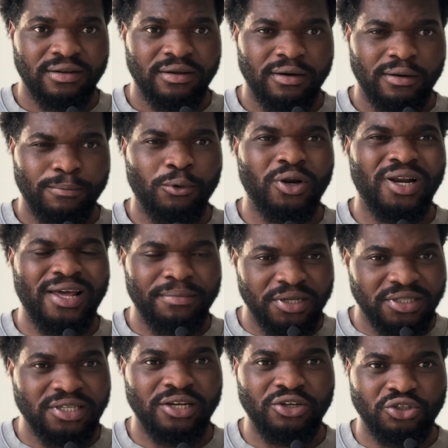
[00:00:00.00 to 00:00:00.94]
But let me
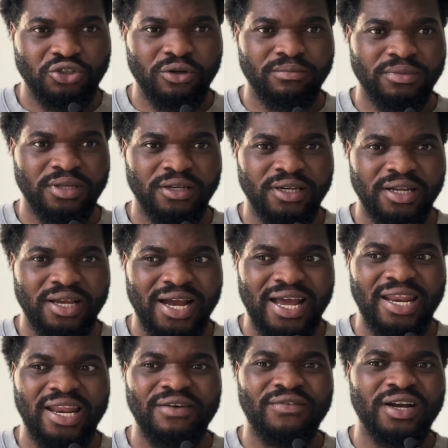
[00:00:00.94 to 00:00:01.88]
tell you something.
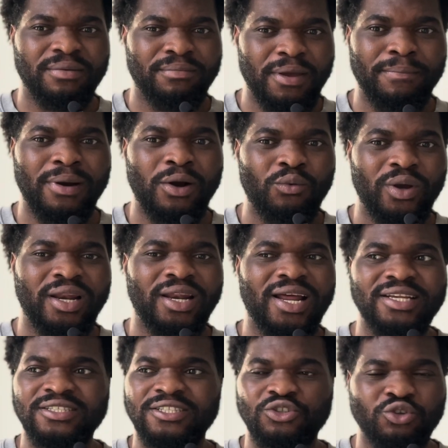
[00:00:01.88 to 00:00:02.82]
I never remember when
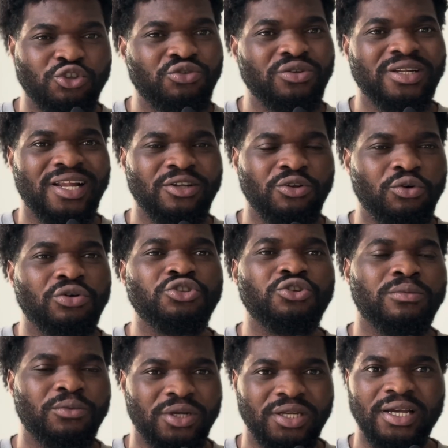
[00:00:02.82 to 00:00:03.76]
last Sean Strickland knocked
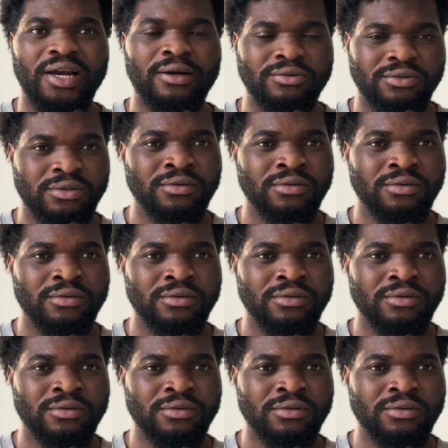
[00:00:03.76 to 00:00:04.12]
somebody out.